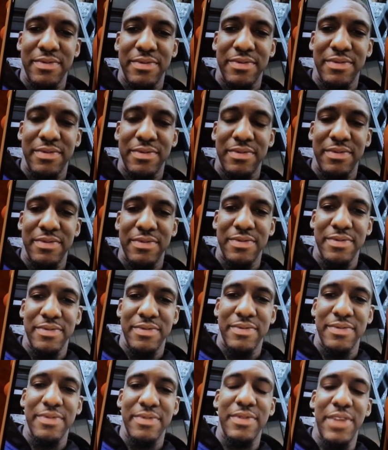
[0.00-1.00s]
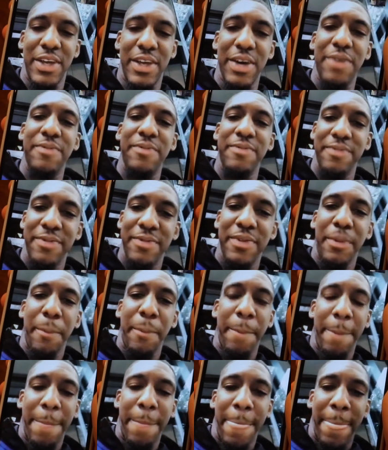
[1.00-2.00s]
page, and I was like, oh
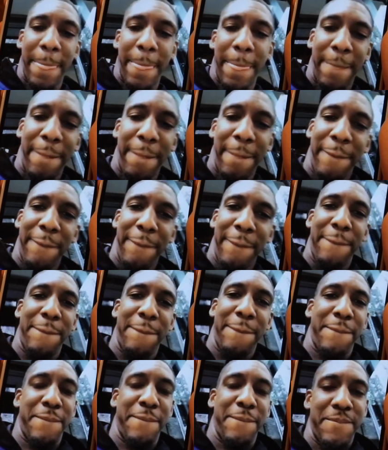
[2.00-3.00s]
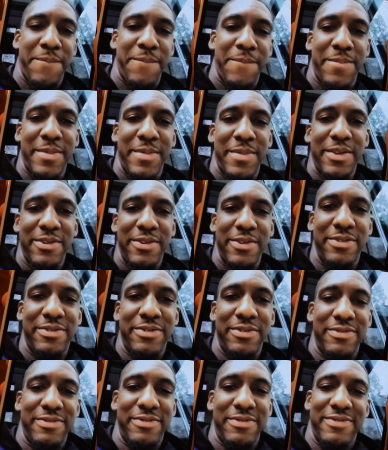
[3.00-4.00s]
shoot, this is crazy. He's got tons of
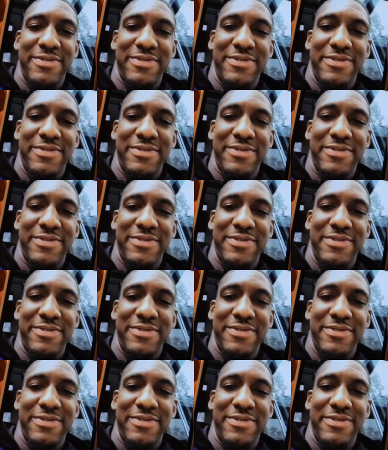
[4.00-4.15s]
stuff.